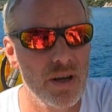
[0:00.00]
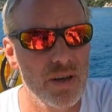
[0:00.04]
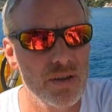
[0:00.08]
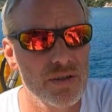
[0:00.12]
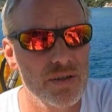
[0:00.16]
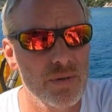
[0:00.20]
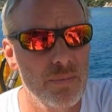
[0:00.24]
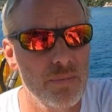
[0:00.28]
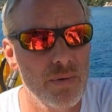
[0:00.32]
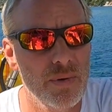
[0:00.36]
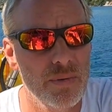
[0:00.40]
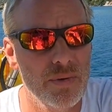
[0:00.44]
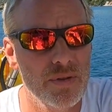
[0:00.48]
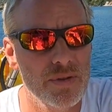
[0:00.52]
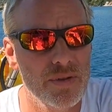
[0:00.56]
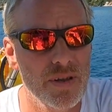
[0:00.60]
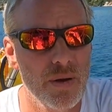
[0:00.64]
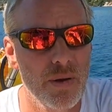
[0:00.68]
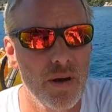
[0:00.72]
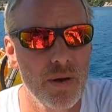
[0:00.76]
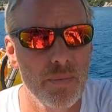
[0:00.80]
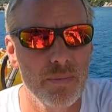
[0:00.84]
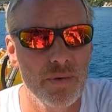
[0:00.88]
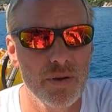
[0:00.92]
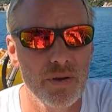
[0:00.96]
some
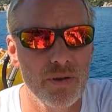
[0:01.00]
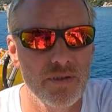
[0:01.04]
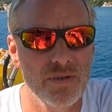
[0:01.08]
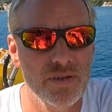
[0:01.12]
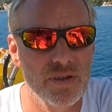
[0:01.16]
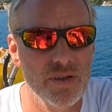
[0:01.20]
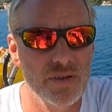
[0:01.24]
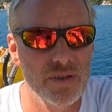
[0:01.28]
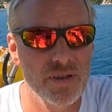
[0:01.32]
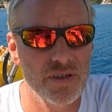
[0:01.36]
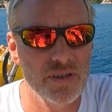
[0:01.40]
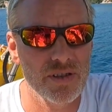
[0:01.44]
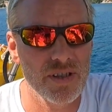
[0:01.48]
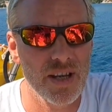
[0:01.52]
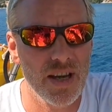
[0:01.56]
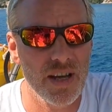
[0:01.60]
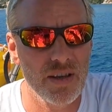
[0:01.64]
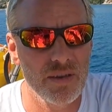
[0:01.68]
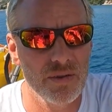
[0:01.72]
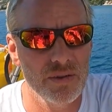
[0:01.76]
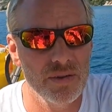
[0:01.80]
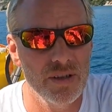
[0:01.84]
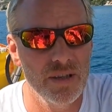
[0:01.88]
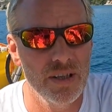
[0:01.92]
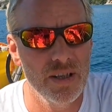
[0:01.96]
manoeuvres under
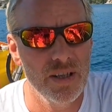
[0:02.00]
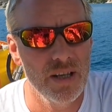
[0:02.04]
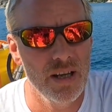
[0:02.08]
sail,